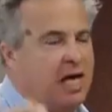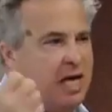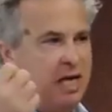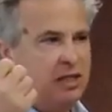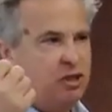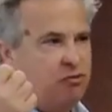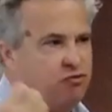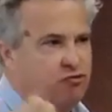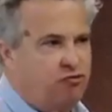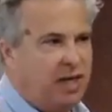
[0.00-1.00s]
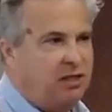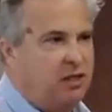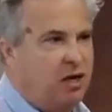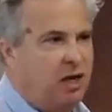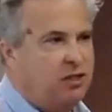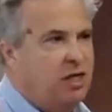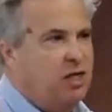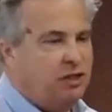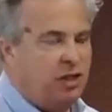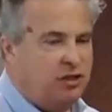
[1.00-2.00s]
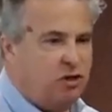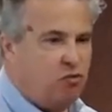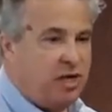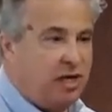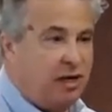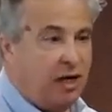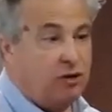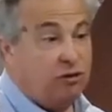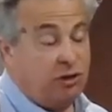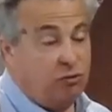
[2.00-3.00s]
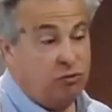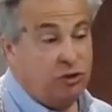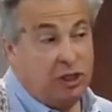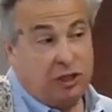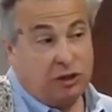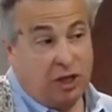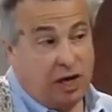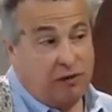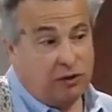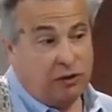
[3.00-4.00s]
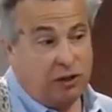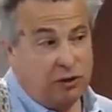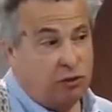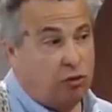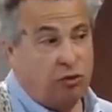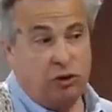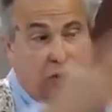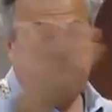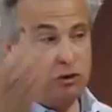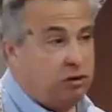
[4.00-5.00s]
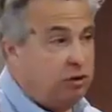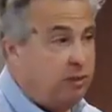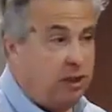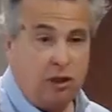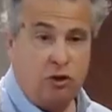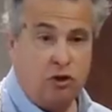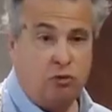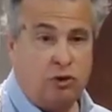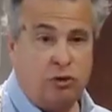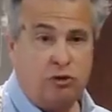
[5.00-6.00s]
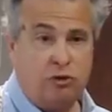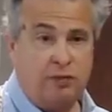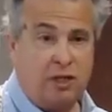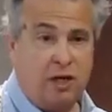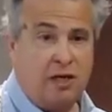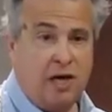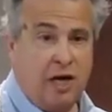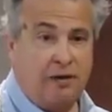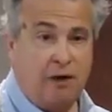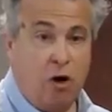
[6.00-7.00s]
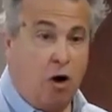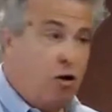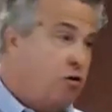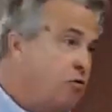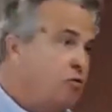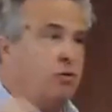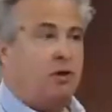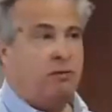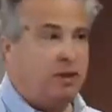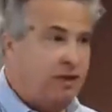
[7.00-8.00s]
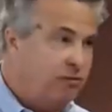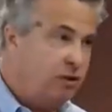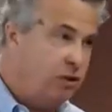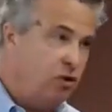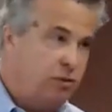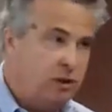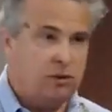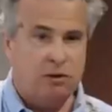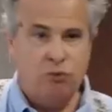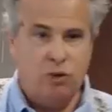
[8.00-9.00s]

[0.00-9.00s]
It has infected us such that we can actually see a sign that says, in a world that you can choose to be anything that you want, choose to be kind, and think, oh, what a benevolent humanism.